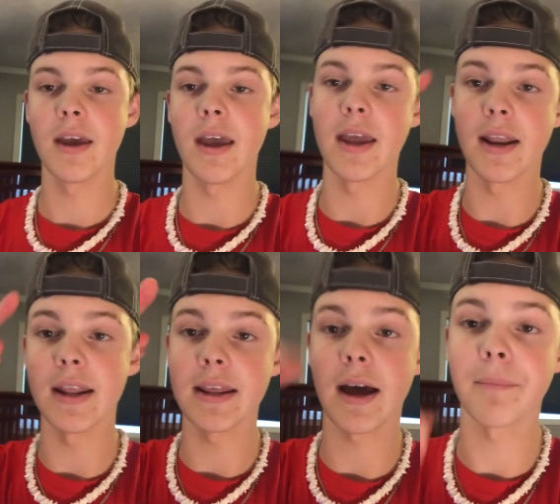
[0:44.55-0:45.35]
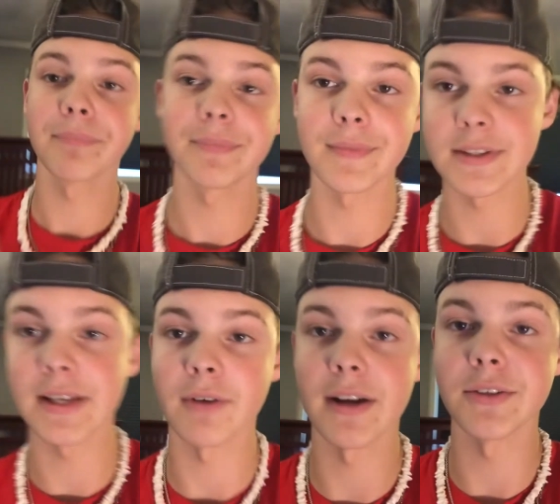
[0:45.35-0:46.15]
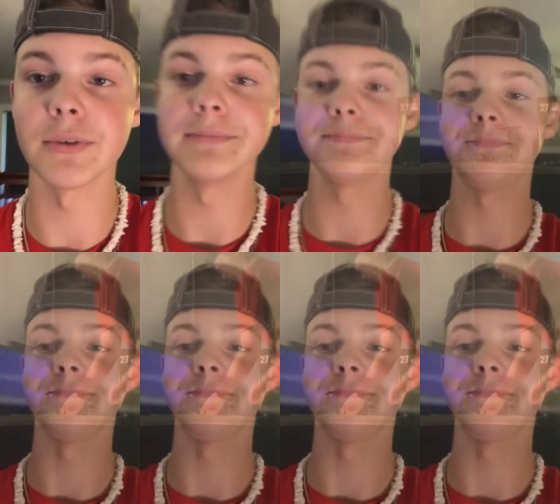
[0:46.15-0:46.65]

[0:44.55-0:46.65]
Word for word: And yeah, let's get right into it.